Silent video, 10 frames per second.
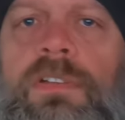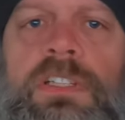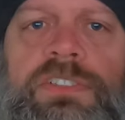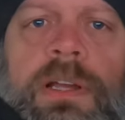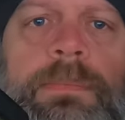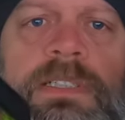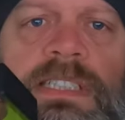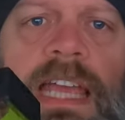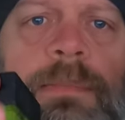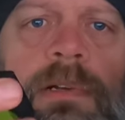I've only dropped
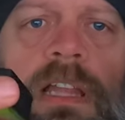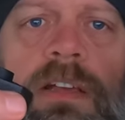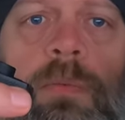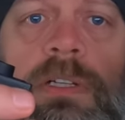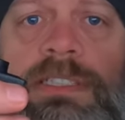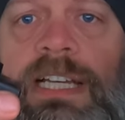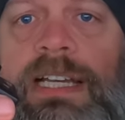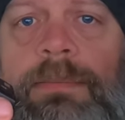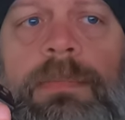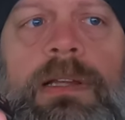this camera like one
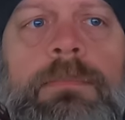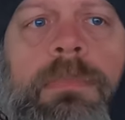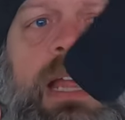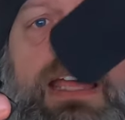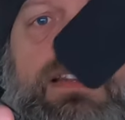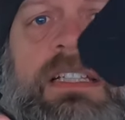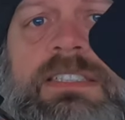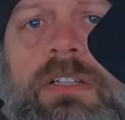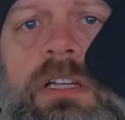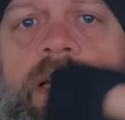time, but it had
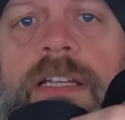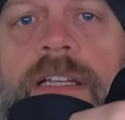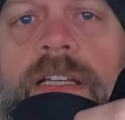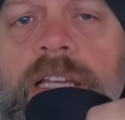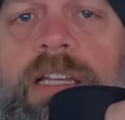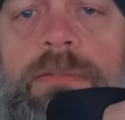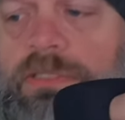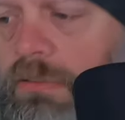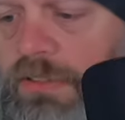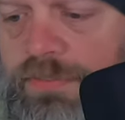this on it, and it
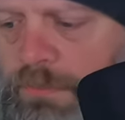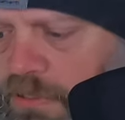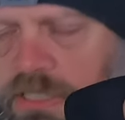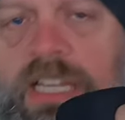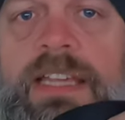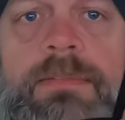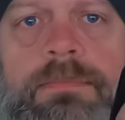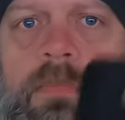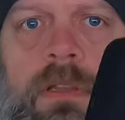was only from just like,